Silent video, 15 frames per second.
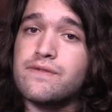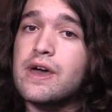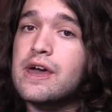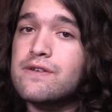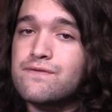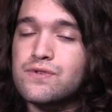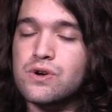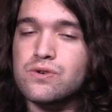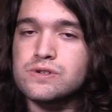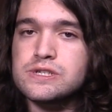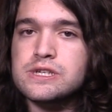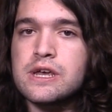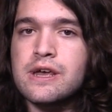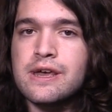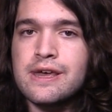of
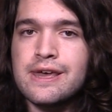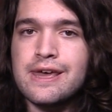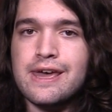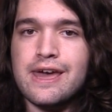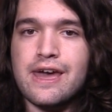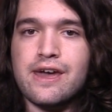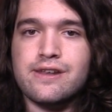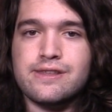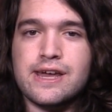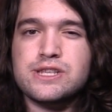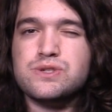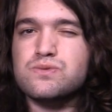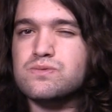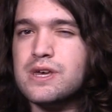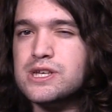headphones. And
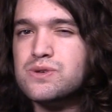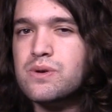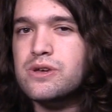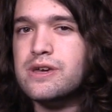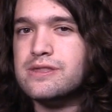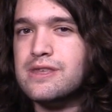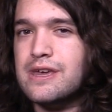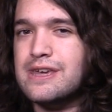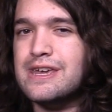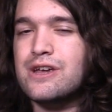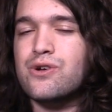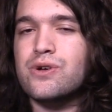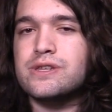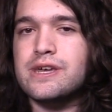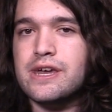that's why you get that
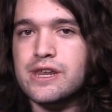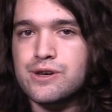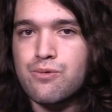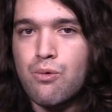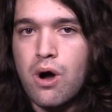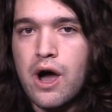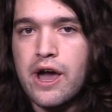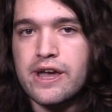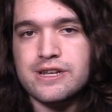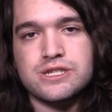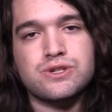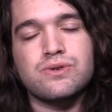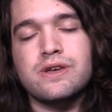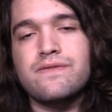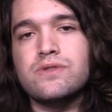irritating whine.
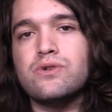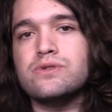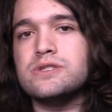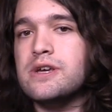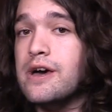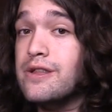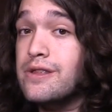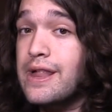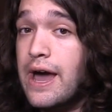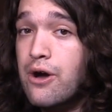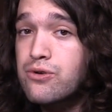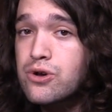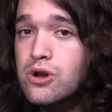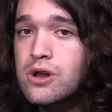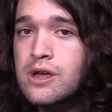So even though it's not
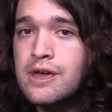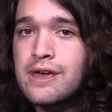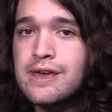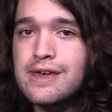louder,